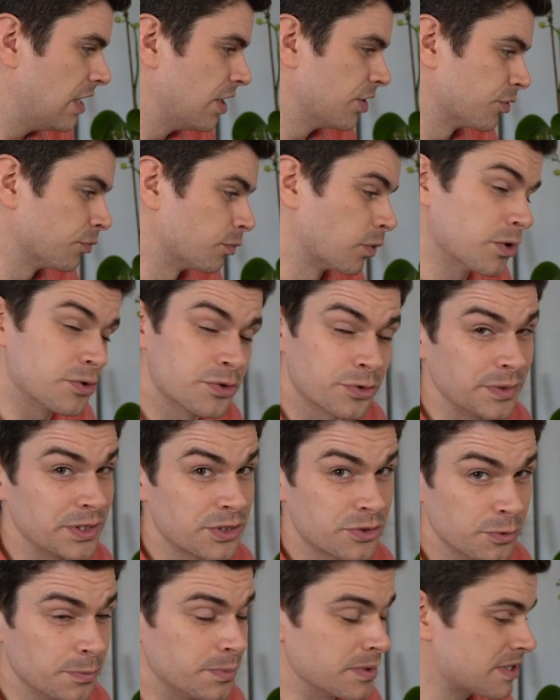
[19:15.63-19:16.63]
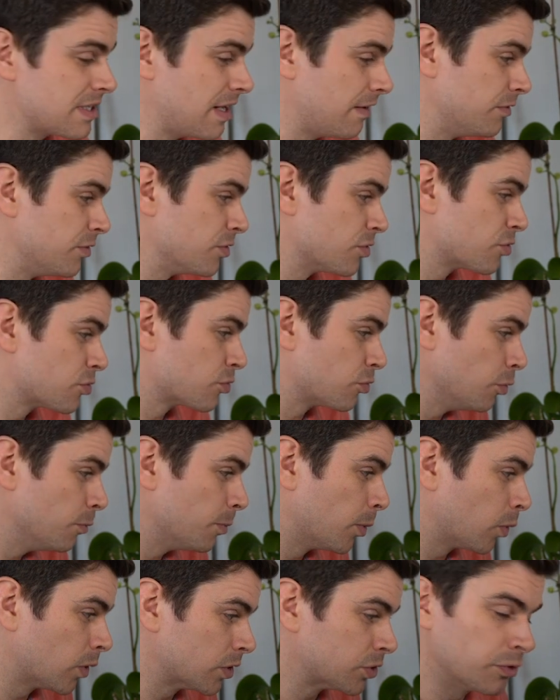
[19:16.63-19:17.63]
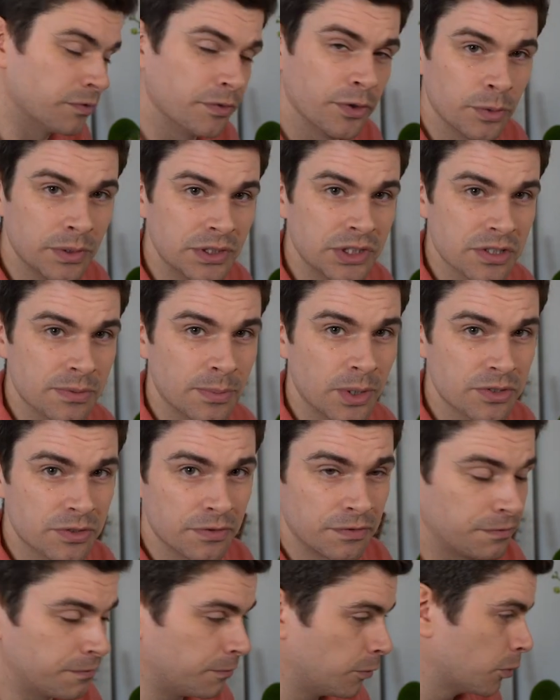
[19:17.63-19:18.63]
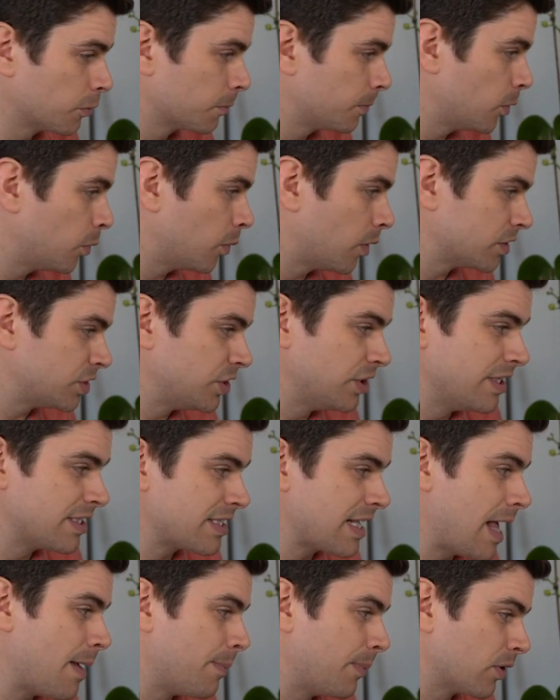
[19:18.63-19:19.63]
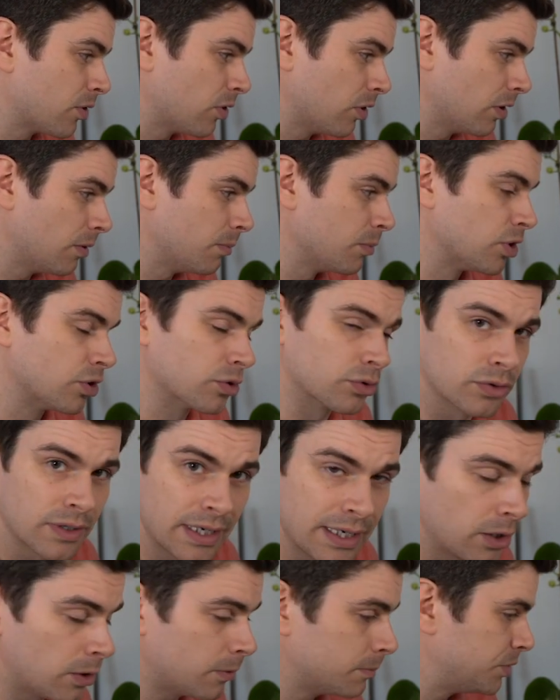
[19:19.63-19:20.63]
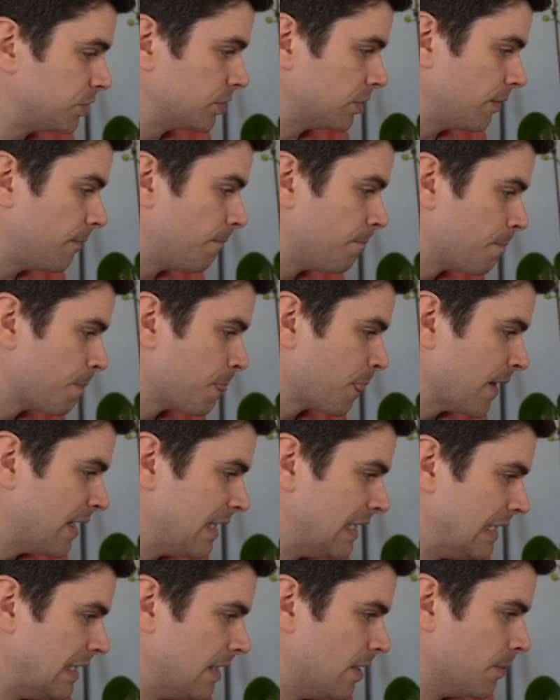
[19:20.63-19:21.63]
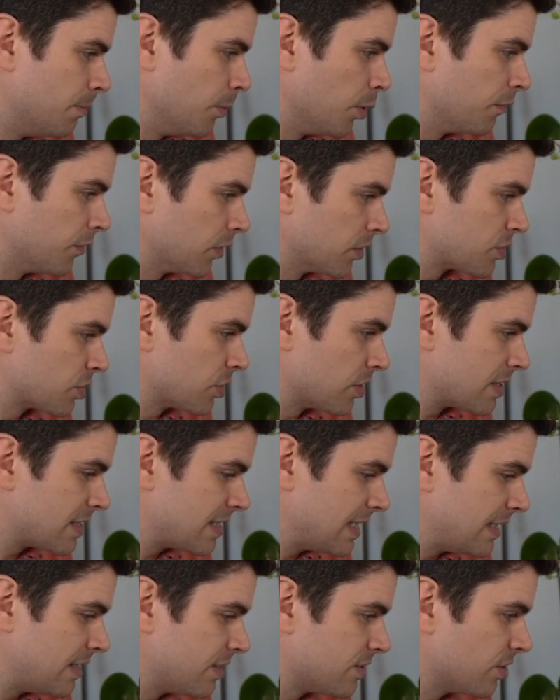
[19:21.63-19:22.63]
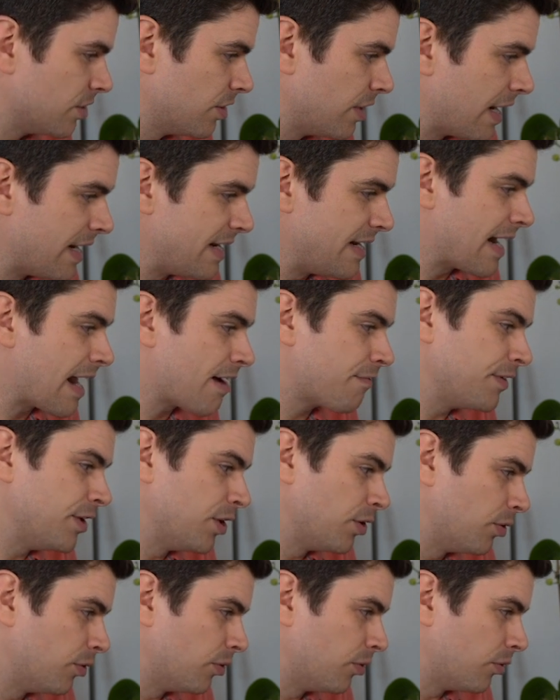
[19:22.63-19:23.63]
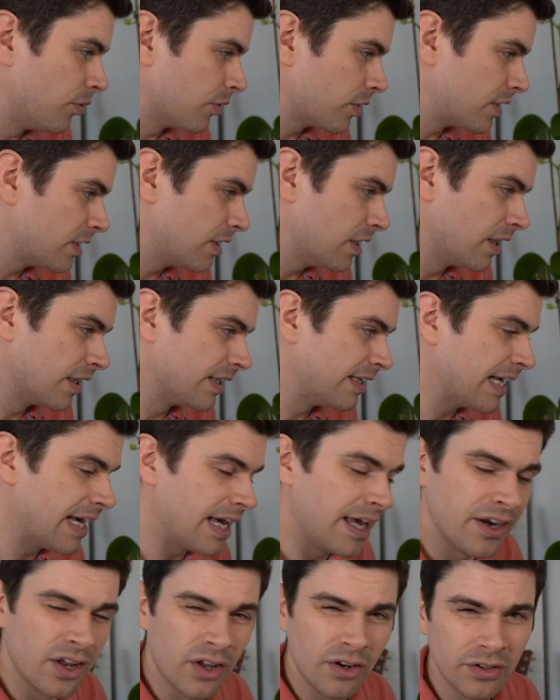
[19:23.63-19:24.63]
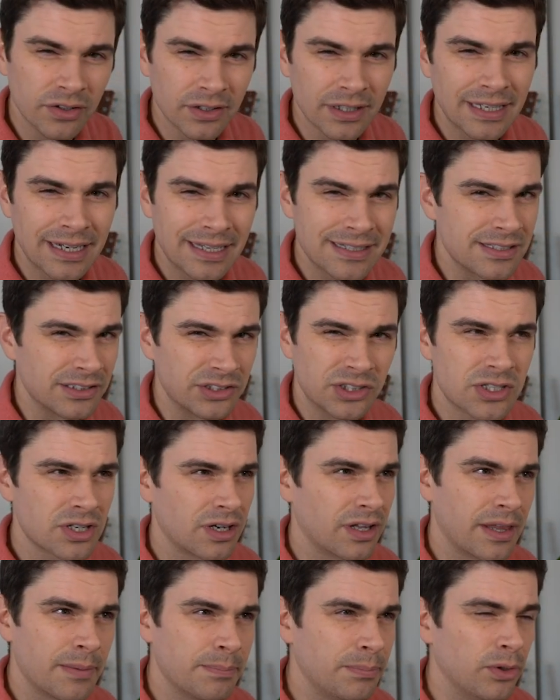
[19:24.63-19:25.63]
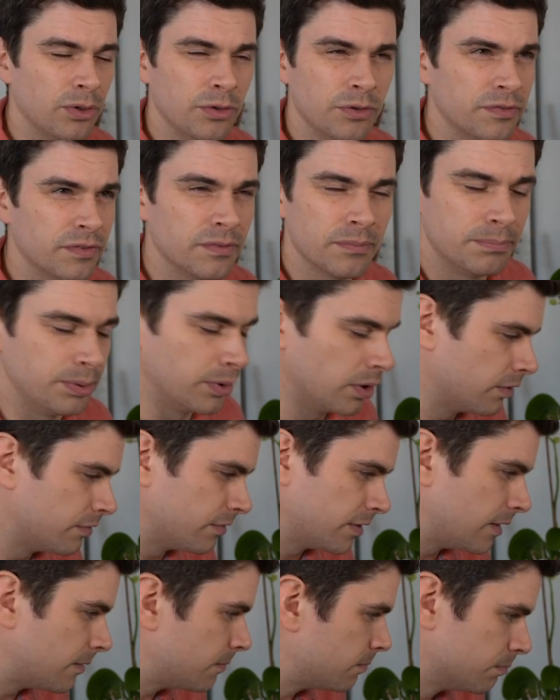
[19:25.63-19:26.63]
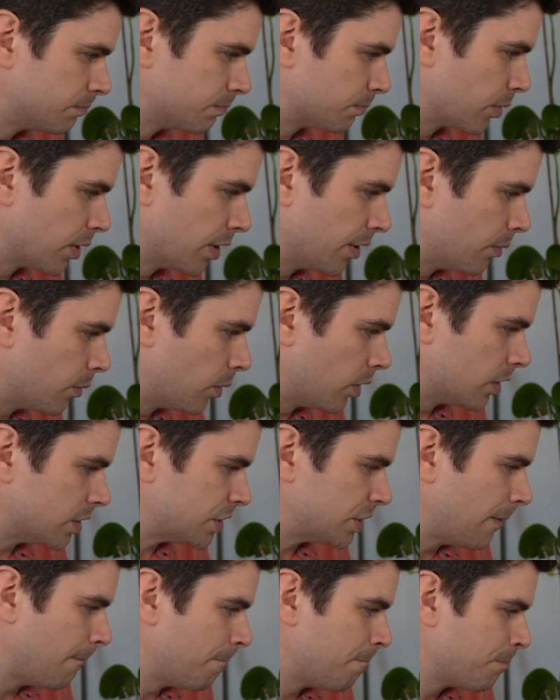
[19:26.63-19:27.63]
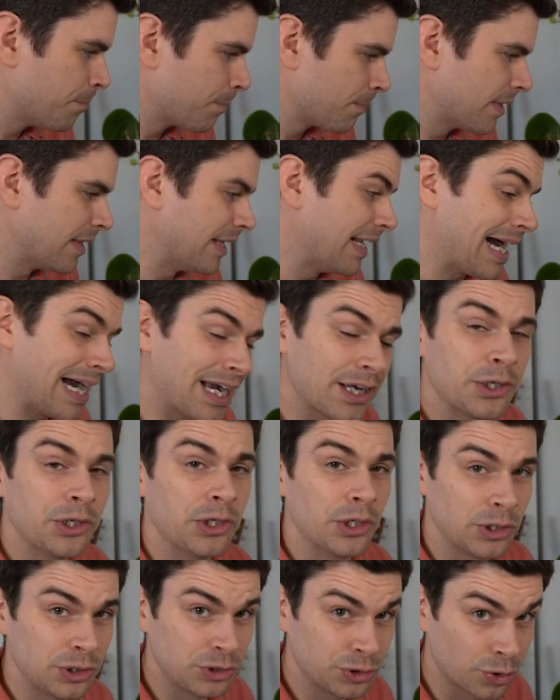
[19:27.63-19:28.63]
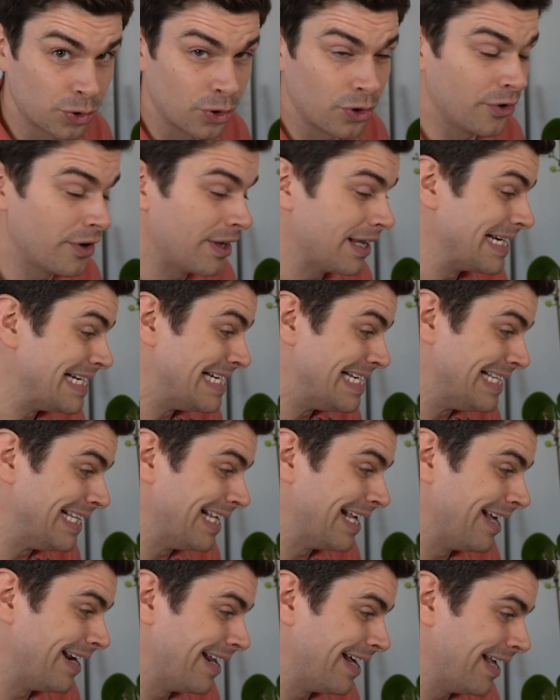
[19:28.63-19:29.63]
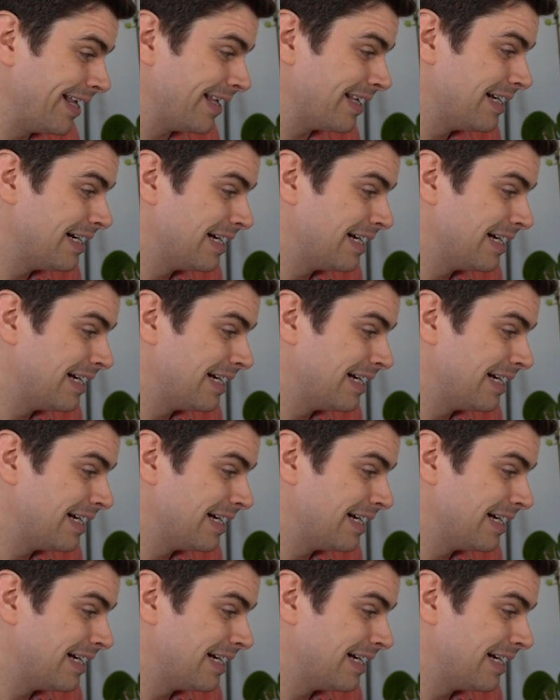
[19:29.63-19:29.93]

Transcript: The Rotary Super 7 Scuba watch review, which is the most affordable watch in this epic column. Great option. Moving on to the Citizen Navi Hawk. Again, another classic, just like that Beloved. Brilliant watch. The Acutron Dna.